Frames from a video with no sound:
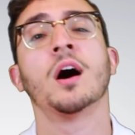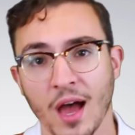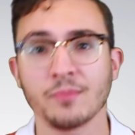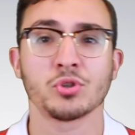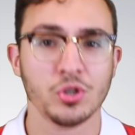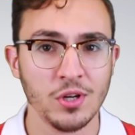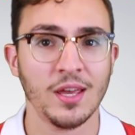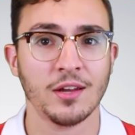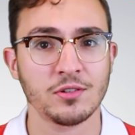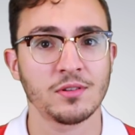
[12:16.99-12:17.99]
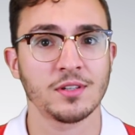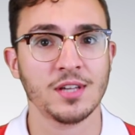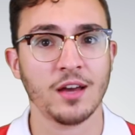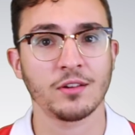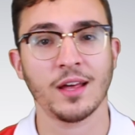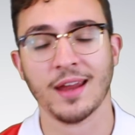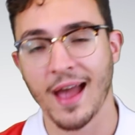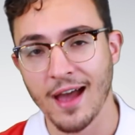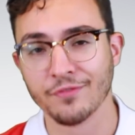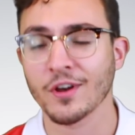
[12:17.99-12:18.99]
I'm sure he entered the tunnel at
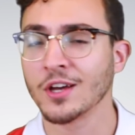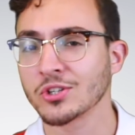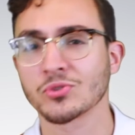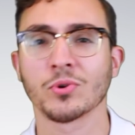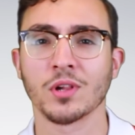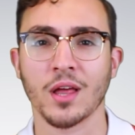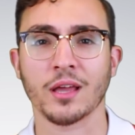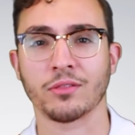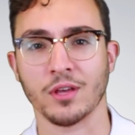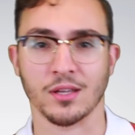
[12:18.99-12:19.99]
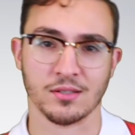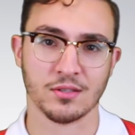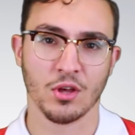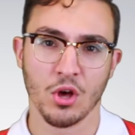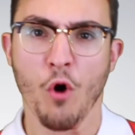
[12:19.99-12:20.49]
half sort of like this.